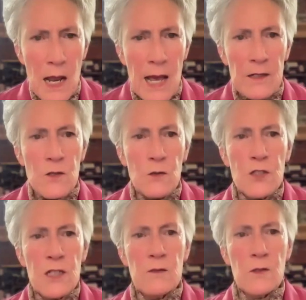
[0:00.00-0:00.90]
And so
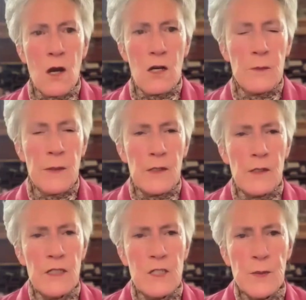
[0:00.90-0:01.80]
she talked about
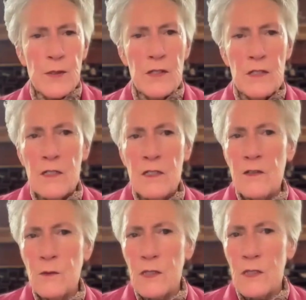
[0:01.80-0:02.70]
her experience, and
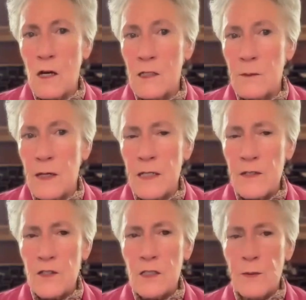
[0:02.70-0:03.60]
another one talked about
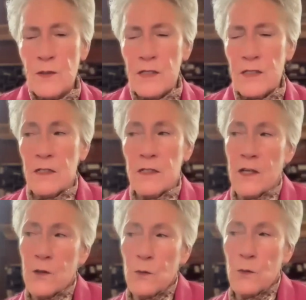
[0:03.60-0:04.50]
his experience, and
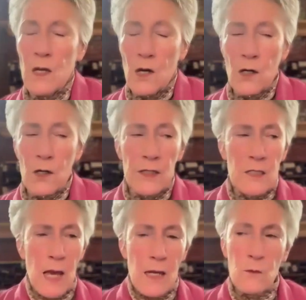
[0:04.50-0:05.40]
another one,
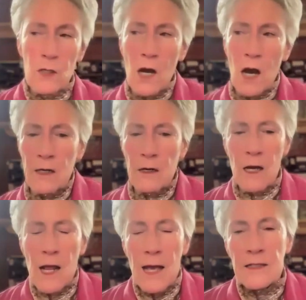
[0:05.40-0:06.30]
and it went on and
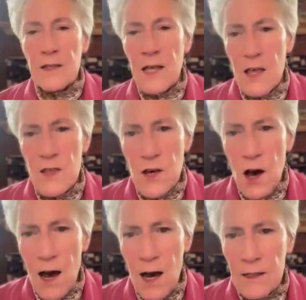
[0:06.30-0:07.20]
on. See, they
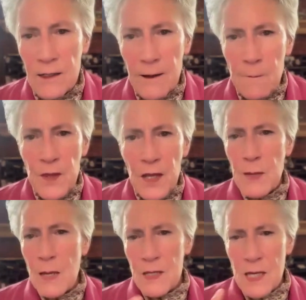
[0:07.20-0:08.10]
thought that
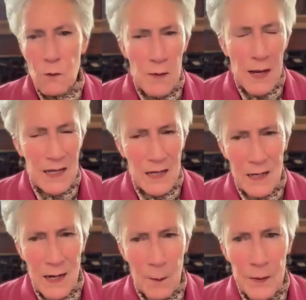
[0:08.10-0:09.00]
maybe they were making
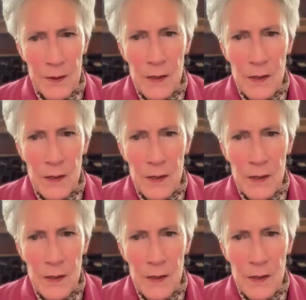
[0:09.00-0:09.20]
it up,